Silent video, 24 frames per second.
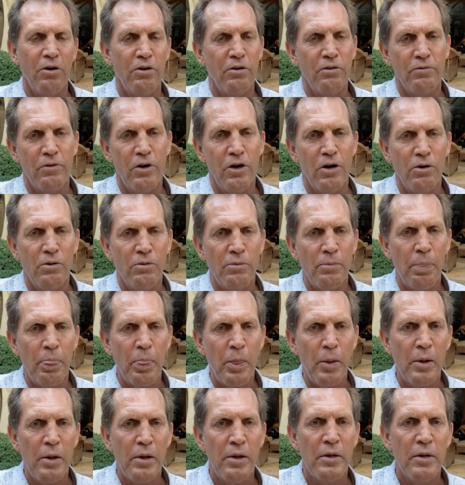Nouveau.
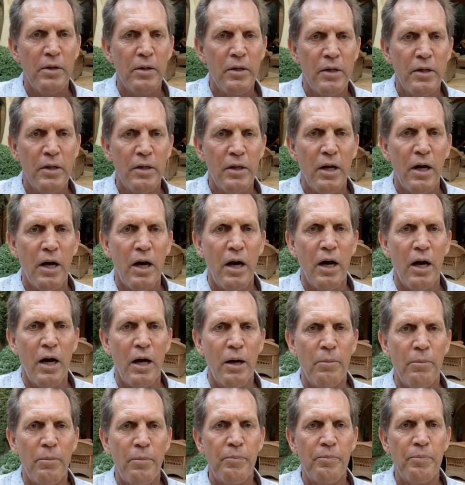
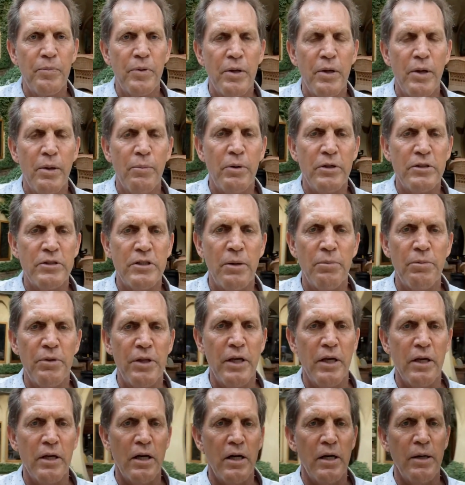But
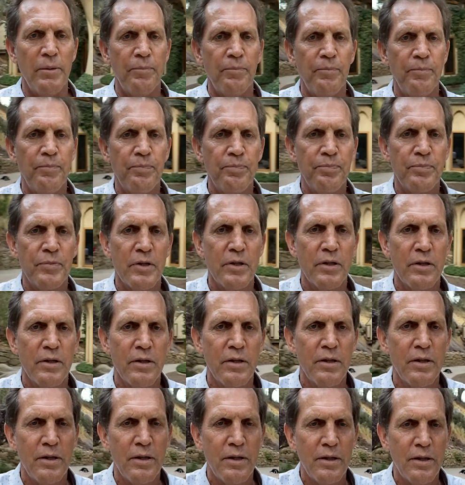something,
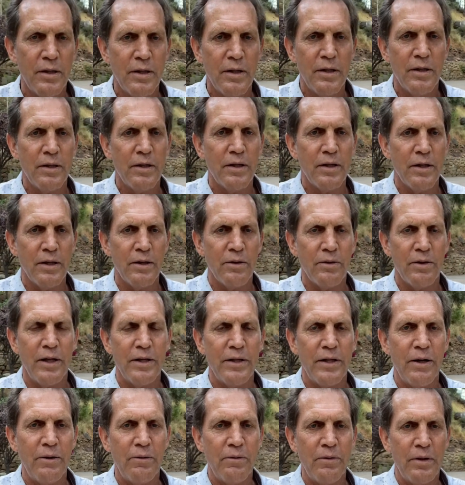that
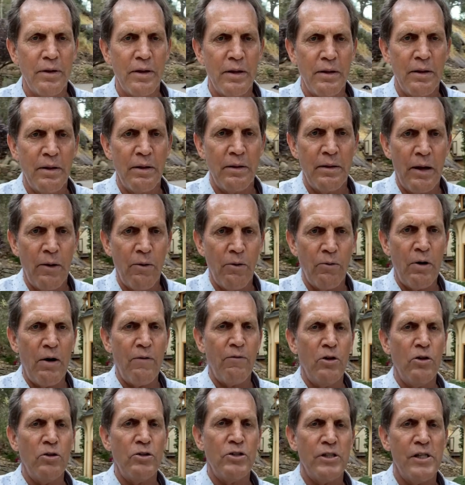they were
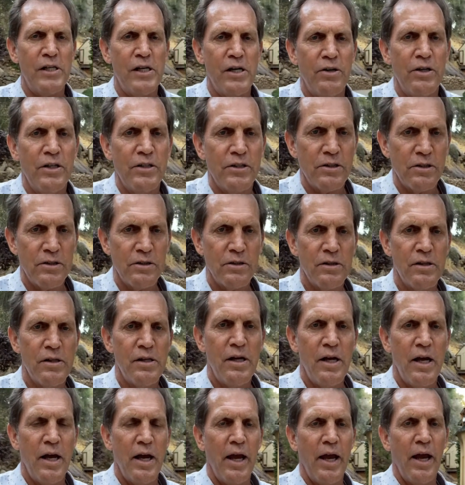revolutionaries.
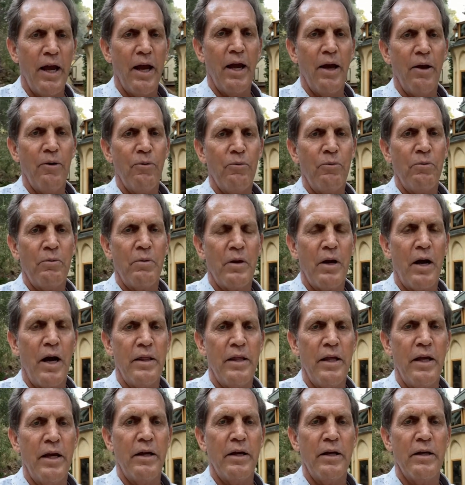And I
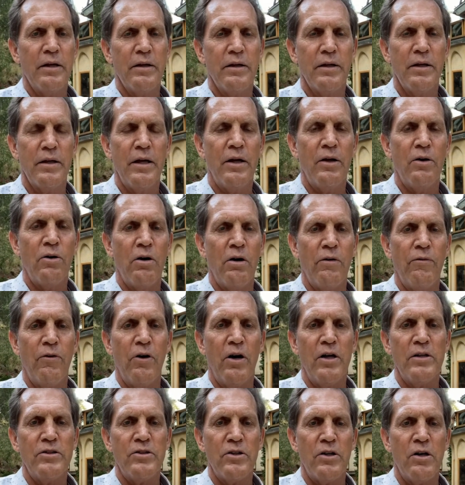think in order for
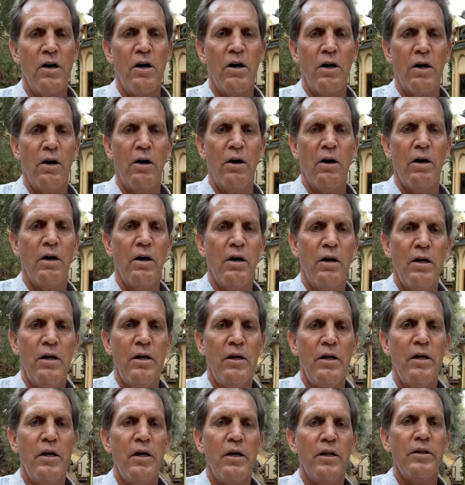us to conquer
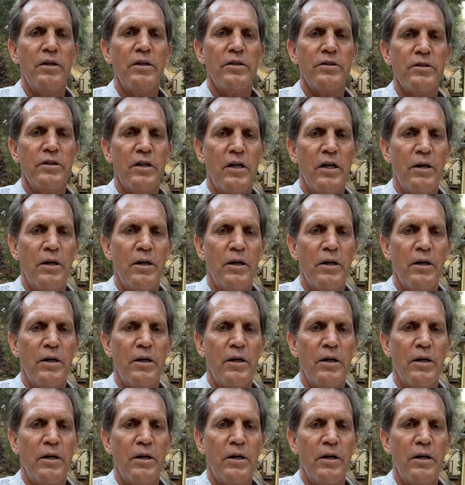this